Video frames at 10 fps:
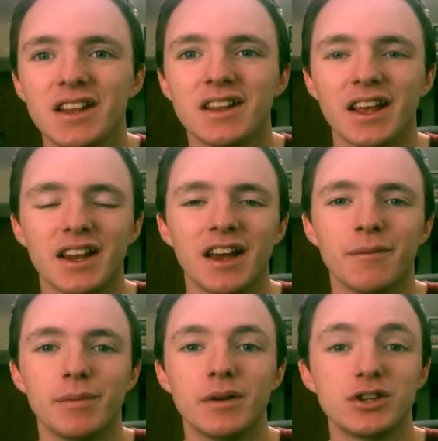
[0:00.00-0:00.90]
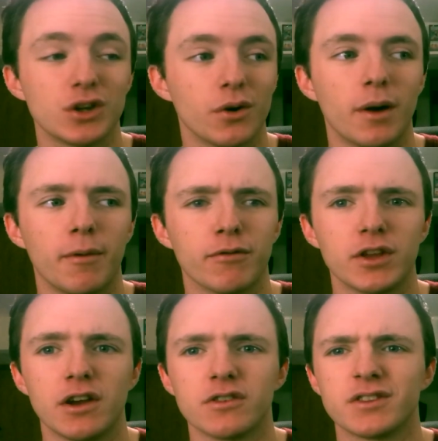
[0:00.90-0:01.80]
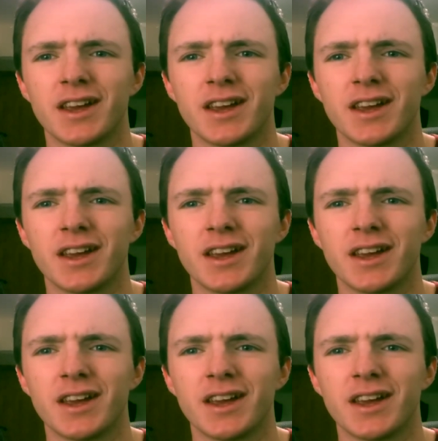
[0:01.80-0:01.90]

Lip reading: that have shown up over the years.